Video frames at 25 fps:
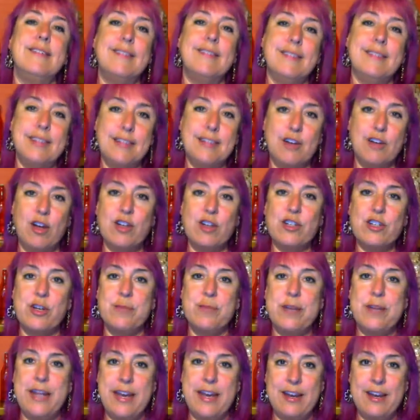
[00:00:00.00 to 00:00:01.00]
the
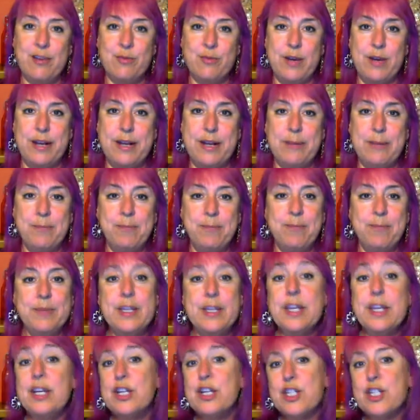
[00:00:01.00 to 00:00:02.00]
non-dominant handwriting.
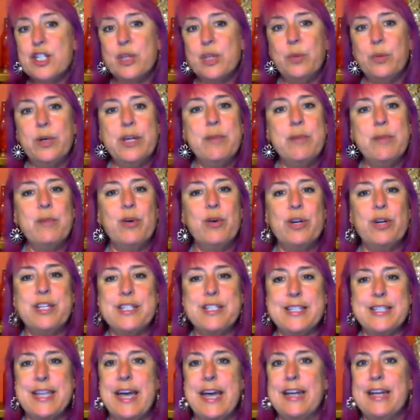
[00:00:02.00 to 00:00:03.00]
So we'll get more
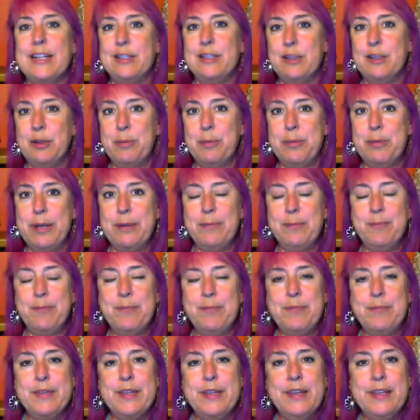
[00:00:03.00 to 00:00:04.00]
into that in a little bit.
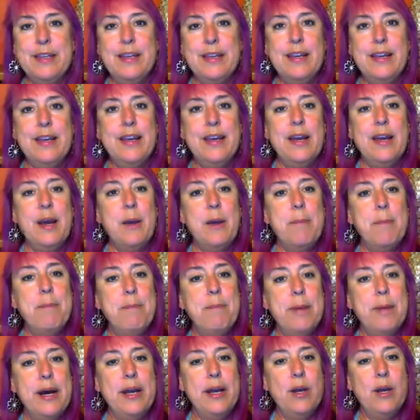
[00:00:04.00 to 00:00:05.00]

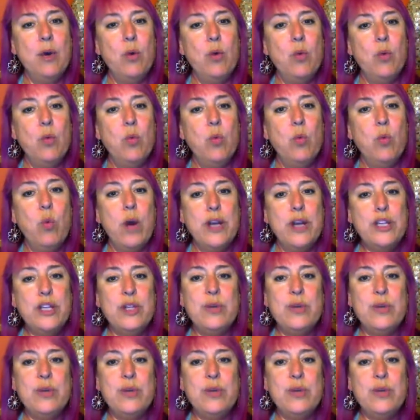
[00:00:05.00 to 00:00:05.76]
But one